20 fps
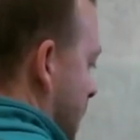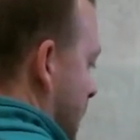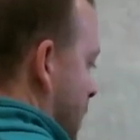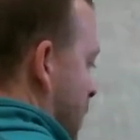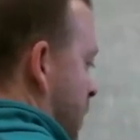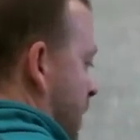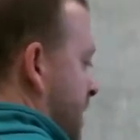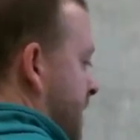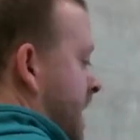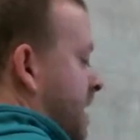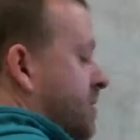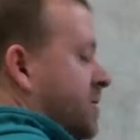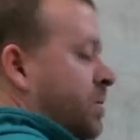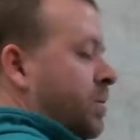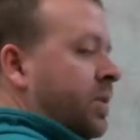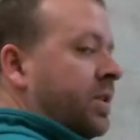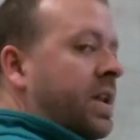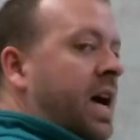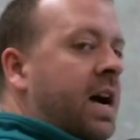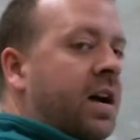1,000
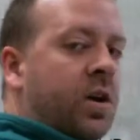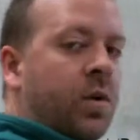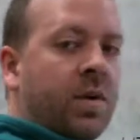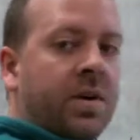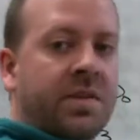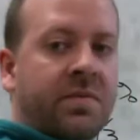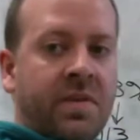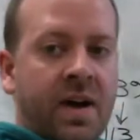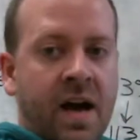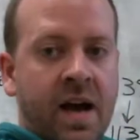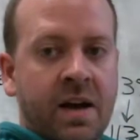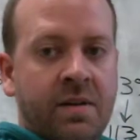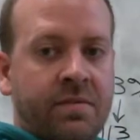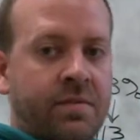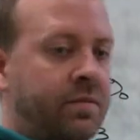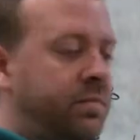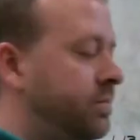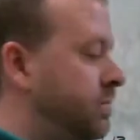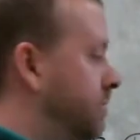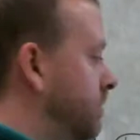will not go into 5.
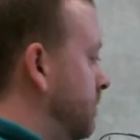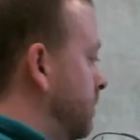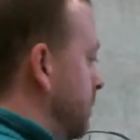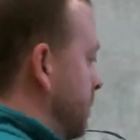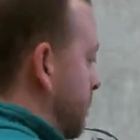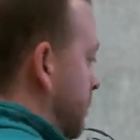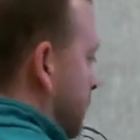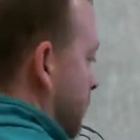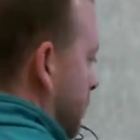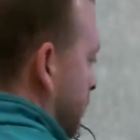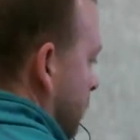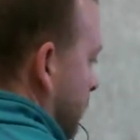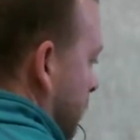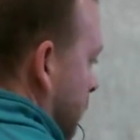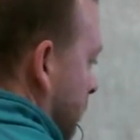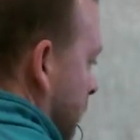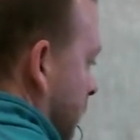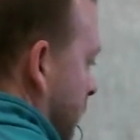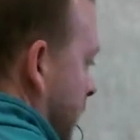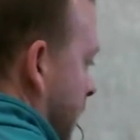
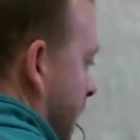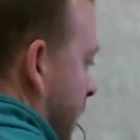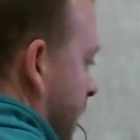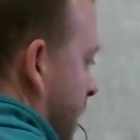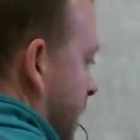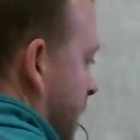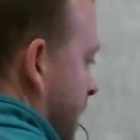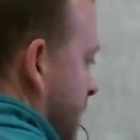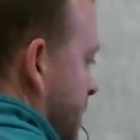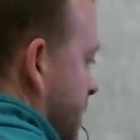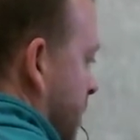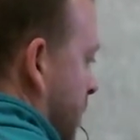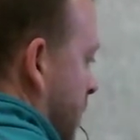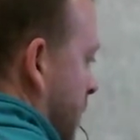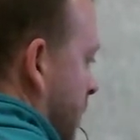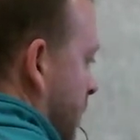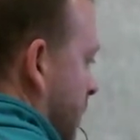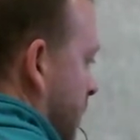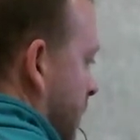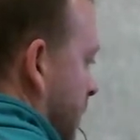We add our decimal,
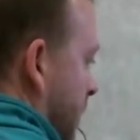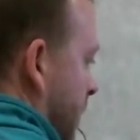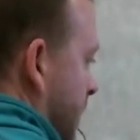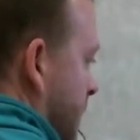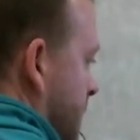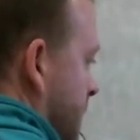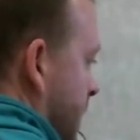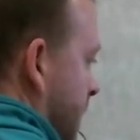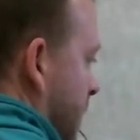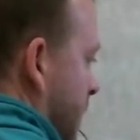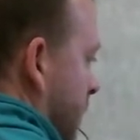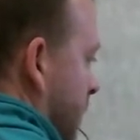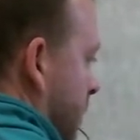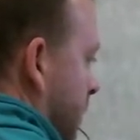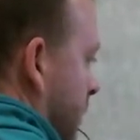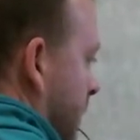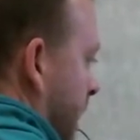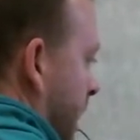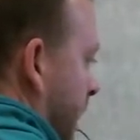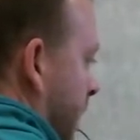a 0,
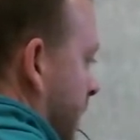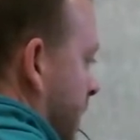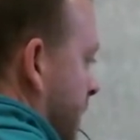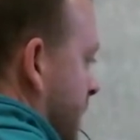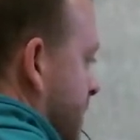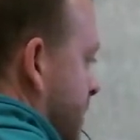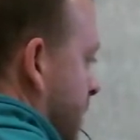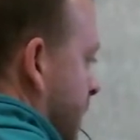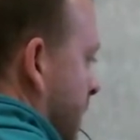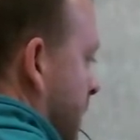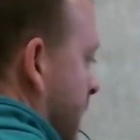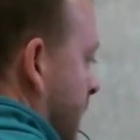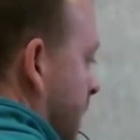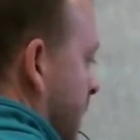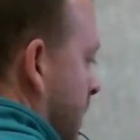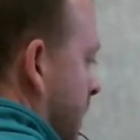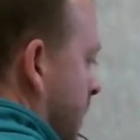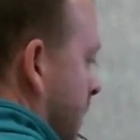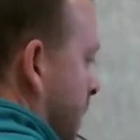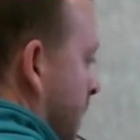add our decimal up
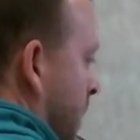here.